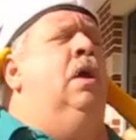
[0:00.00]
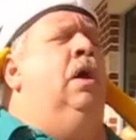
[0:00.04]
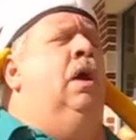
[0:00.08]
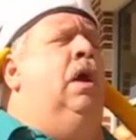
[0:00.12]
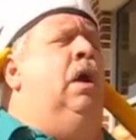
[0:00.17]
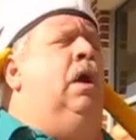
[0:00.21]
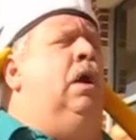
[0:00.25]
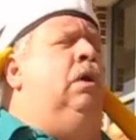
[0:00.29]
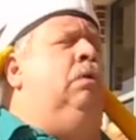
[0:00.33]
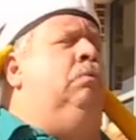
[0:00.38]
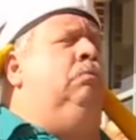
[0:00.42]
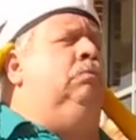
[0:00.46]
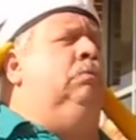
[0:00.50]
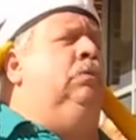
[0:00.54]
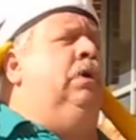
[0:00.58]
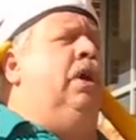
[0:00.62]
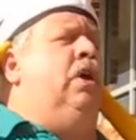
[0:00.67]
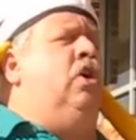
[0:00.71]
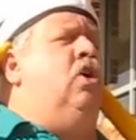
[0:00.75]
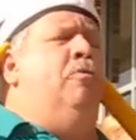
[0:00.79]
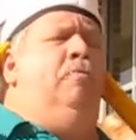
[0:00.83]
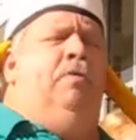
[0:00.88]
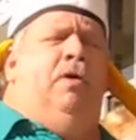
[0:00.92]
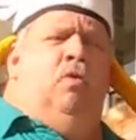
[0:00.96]

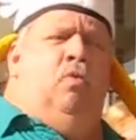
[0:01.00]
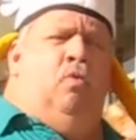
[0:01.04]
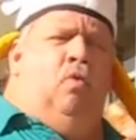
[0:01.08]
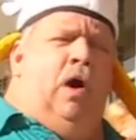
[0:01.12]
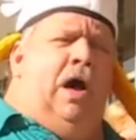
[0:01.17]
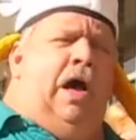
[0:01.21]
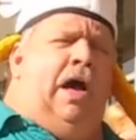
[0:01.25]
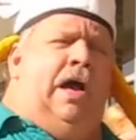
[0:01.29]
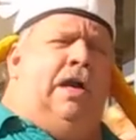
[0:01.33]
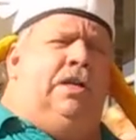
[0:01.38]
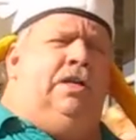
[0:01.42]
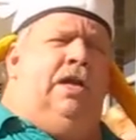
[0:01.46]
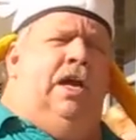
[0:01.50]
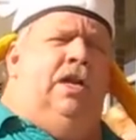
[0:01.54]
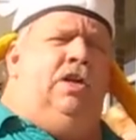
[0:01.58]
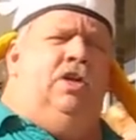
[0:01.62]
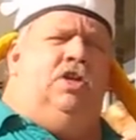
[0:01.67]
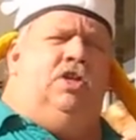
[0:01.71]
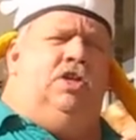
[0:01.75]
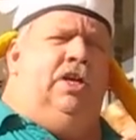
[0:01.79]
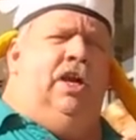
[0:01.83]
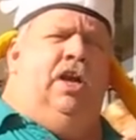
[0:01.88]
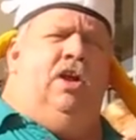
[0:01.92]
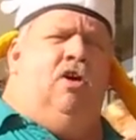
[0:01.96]
woked, and you
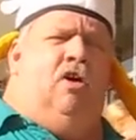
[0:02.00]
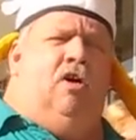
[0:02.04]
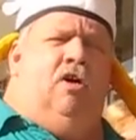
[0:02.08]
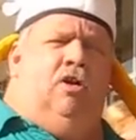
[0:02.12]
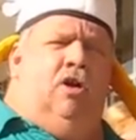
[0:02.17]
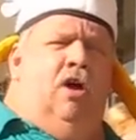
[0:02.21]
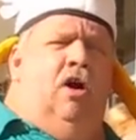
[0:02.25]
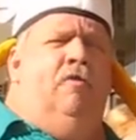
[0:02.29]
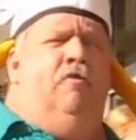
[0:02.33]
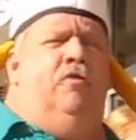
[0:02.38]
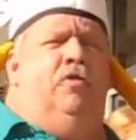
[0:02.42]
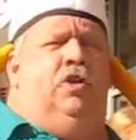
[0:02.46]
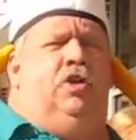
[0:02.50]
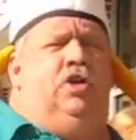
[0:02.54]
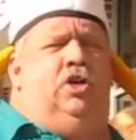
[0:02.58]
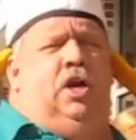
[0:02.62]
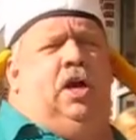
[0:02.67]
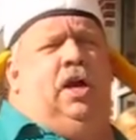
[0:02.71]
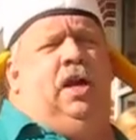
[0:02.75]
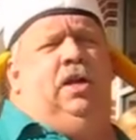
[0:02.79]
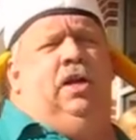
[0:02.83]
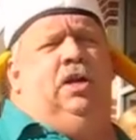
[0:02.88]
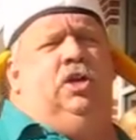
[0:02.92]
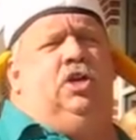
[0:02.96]
see it all over the
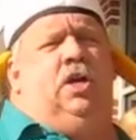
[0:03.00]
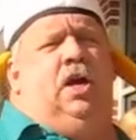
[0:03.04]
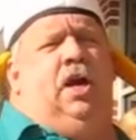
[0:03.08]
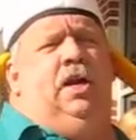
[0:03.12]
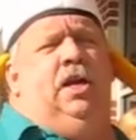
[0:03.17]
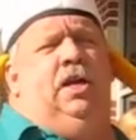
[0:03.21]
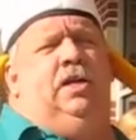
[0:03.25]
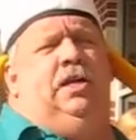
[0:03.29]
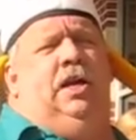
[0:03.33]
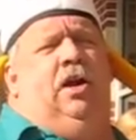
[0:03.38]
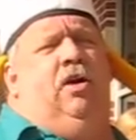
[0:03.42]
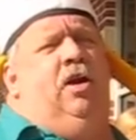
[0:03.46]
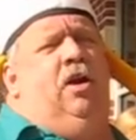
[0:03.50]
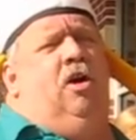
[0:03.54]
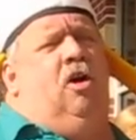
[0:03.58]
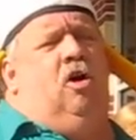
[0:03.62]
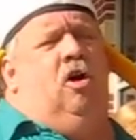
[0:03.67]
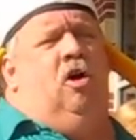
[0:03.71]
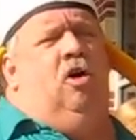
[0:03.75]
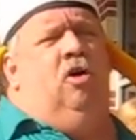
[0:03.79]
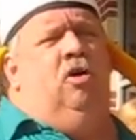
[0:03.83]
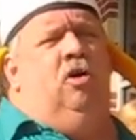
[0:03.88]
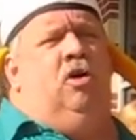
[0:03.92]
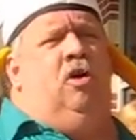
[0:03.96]
Chinese area,
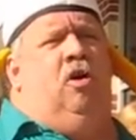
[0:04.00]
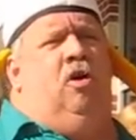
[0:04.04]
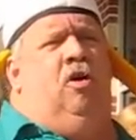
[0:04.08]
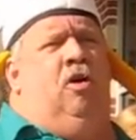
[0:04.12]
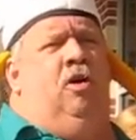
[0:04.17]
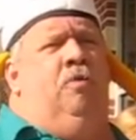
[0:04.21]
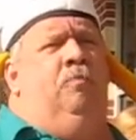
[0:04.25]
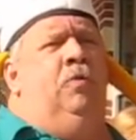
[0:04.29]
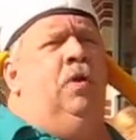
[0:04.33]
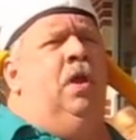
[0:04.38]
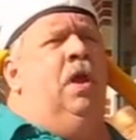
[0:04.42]
Hong Kong,